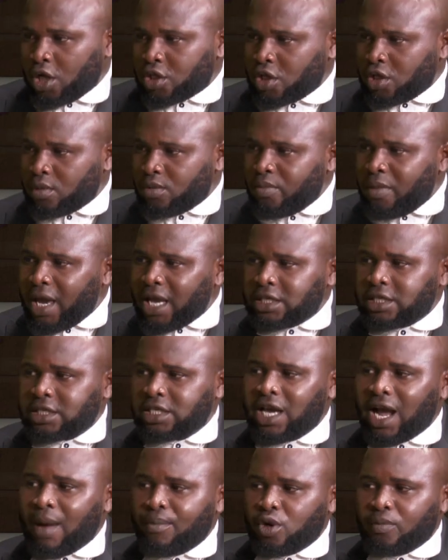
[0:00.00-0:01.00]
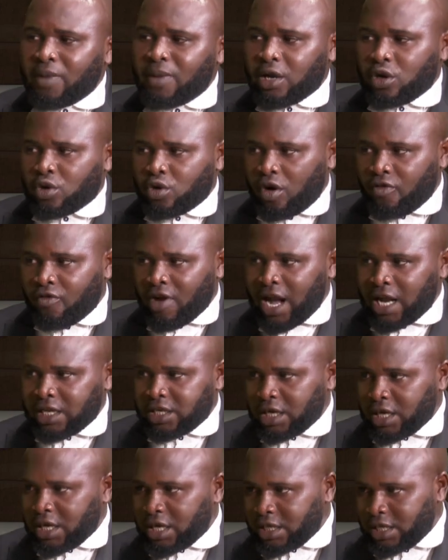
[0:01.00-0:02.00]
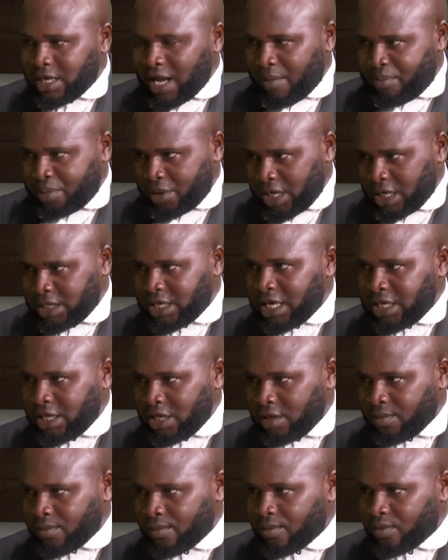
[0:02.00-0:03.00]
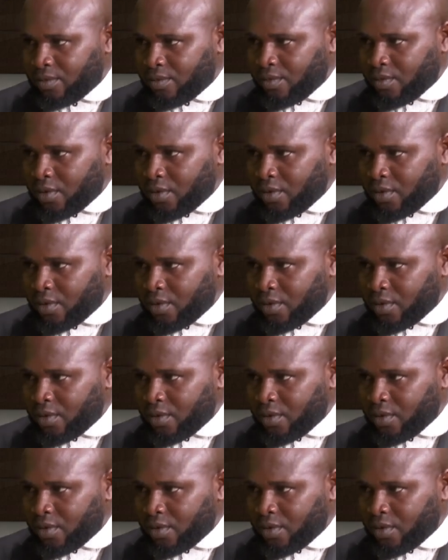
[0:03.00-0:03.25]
So the moment the armed robber recovered, they apprehended him.